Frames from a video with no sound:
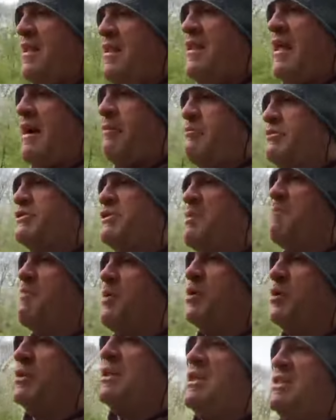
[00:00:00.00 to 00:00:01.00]
that was the
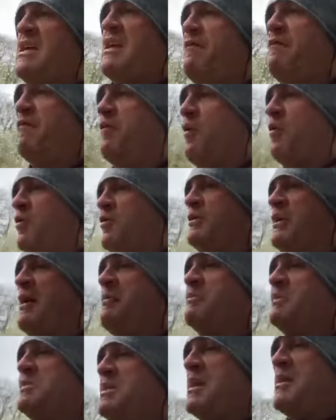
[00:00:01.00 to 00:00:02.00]
book that they followed,
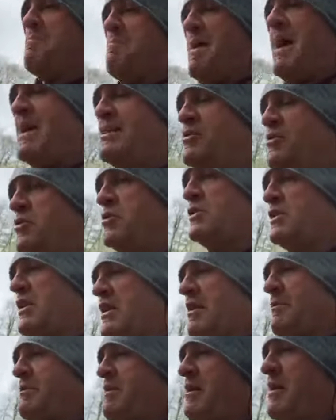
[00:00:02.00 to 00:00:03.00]
that was their
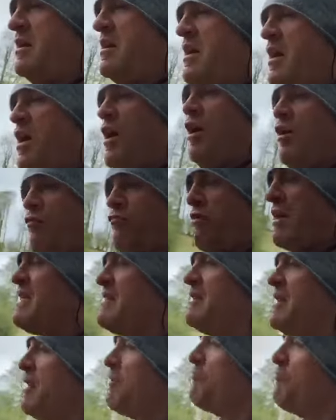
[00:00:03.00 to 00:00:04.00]
manuscript.
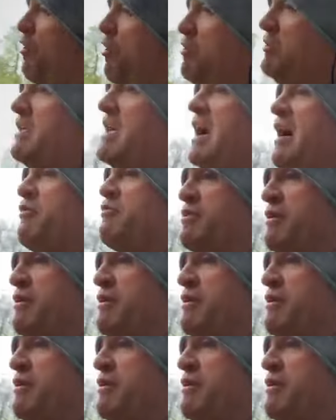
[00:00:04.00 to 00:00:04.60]
Rightly or wrongly, how